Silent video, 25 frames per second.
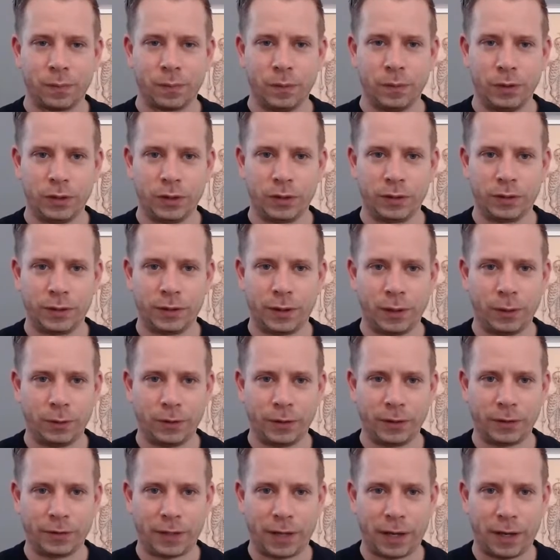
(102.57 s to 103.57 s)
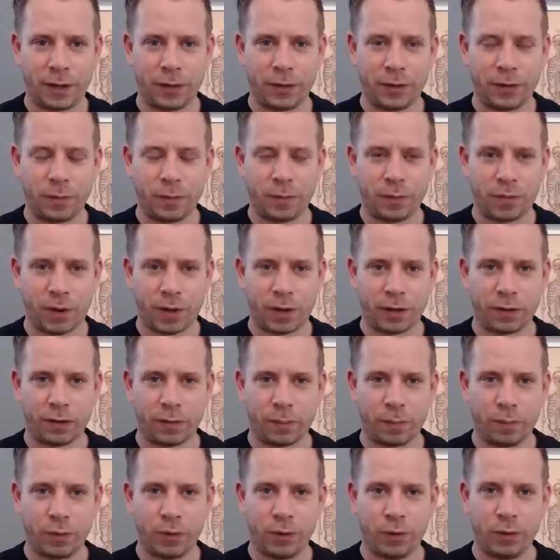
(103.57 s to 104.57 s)
And just notice how the
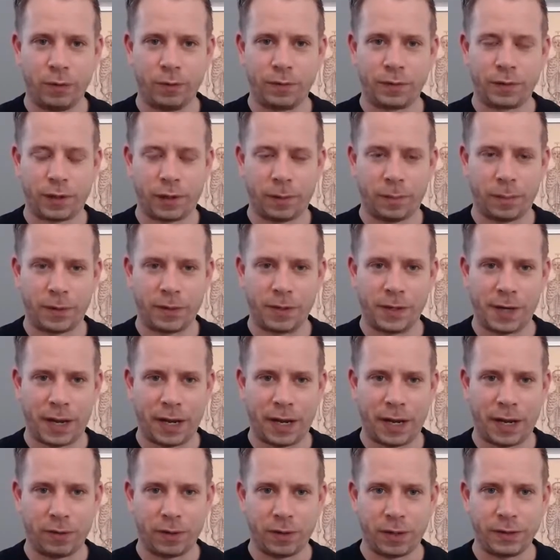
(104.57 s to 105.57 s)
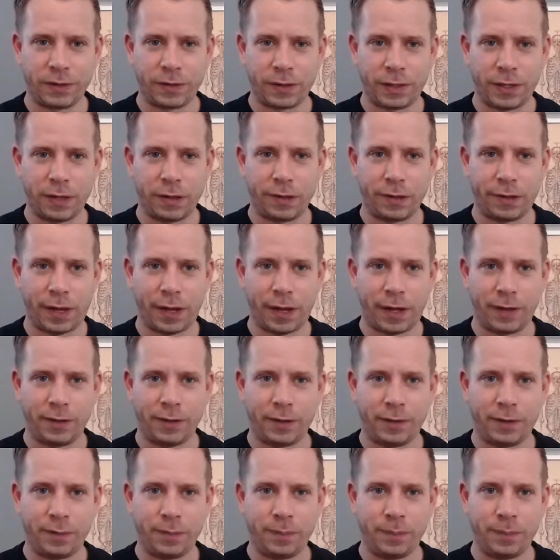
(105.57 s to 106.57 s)
breath moves up and down underneath the
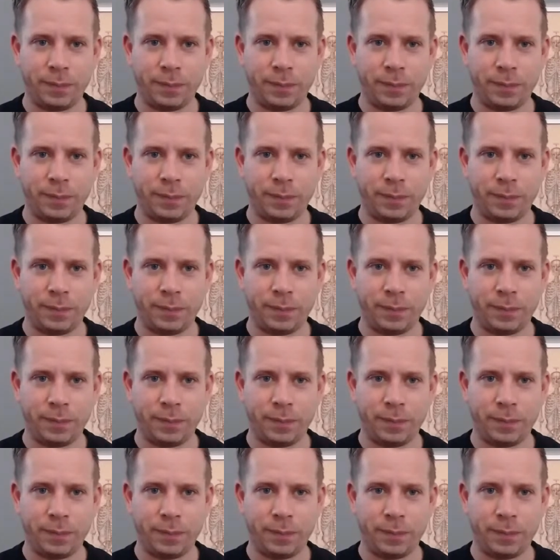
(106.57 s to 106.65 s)
hand.